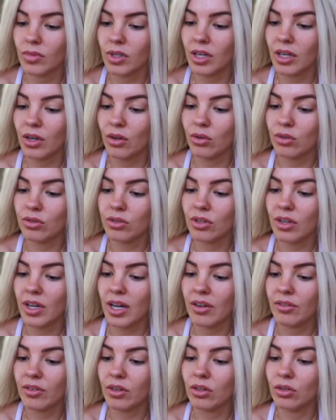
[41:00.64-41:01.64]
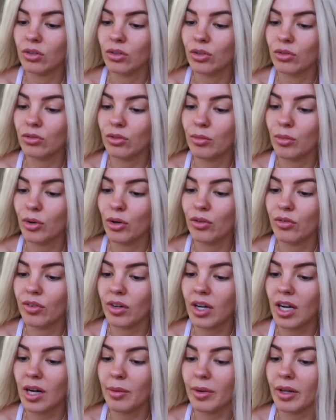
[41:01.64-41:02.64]
and I also have a glue
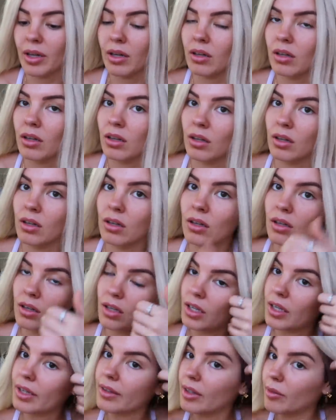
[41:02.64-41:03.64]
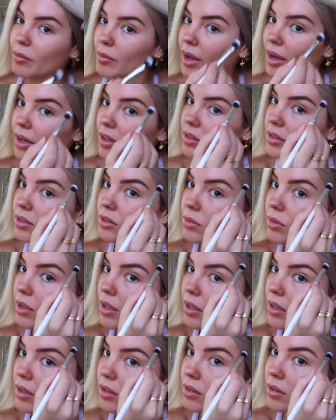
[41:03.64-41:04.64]
remover coming in the mail as
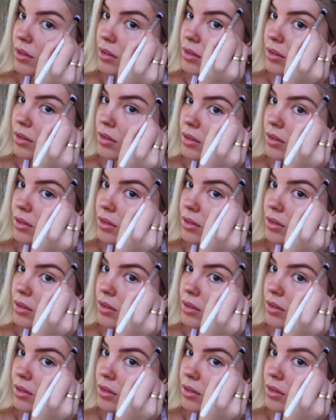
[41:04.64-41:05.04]
well.